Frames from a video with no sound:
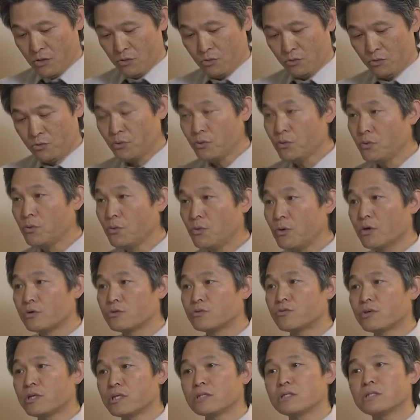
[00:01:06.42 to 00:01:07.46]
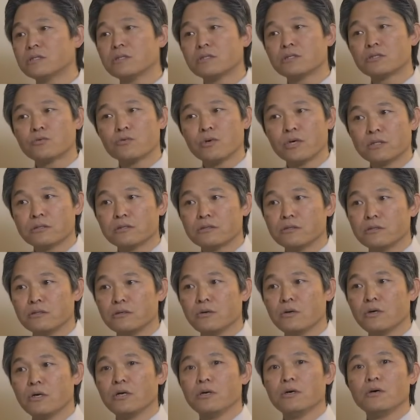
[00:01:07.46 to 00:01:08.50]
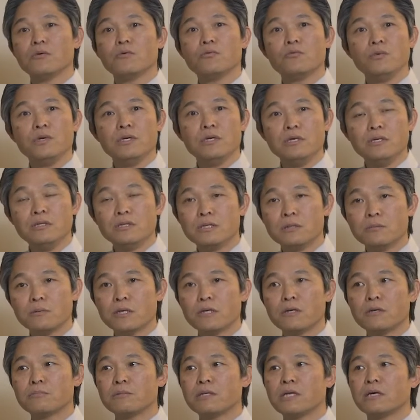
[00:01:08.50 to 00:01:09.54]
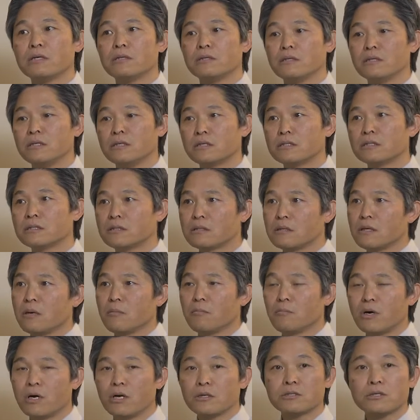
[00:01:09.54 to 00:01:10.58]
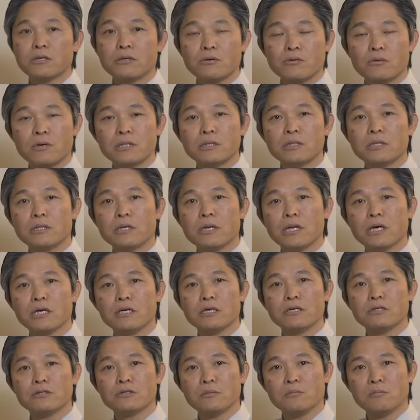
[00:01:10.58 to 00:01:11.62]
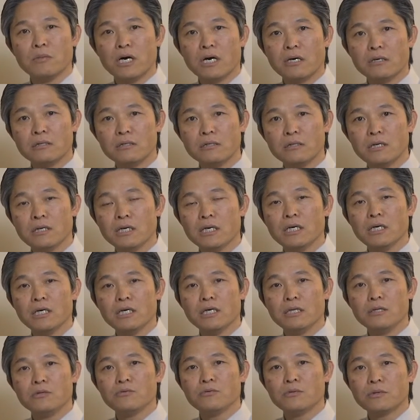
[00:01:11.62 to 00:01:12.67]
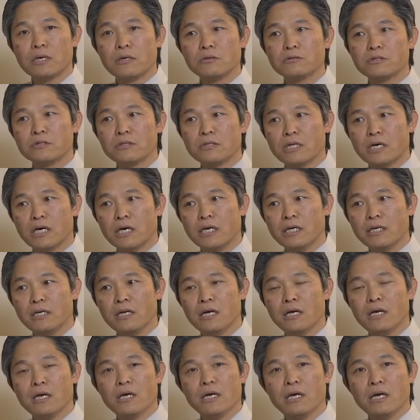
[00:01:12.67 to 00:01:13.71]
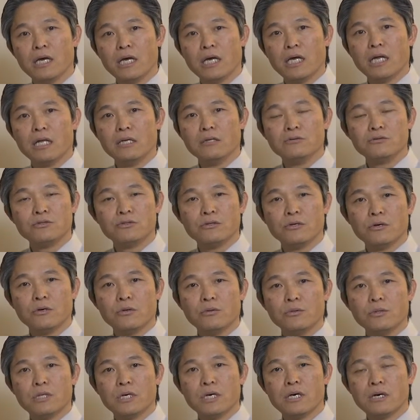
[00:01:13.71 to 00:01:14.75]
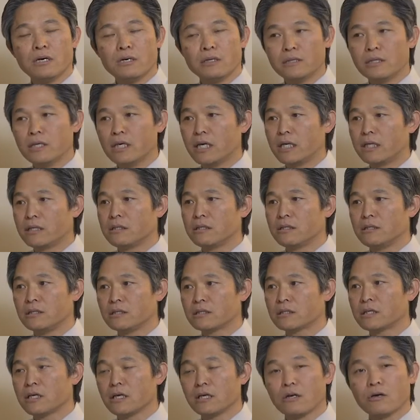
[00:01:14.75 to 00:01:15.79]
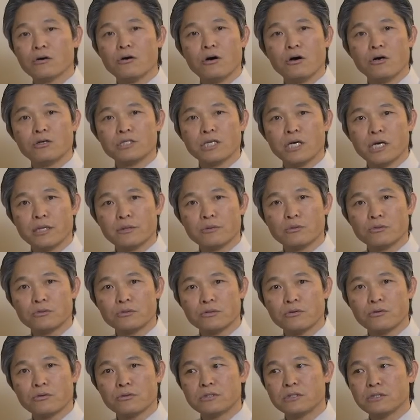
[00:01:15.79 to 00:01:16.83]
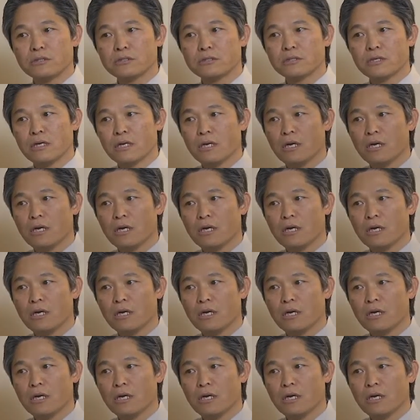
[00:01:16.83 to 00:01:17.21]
To address this question, we developed this partial carotid ligation model in 2009 and showed that this can cause atherosclerosis.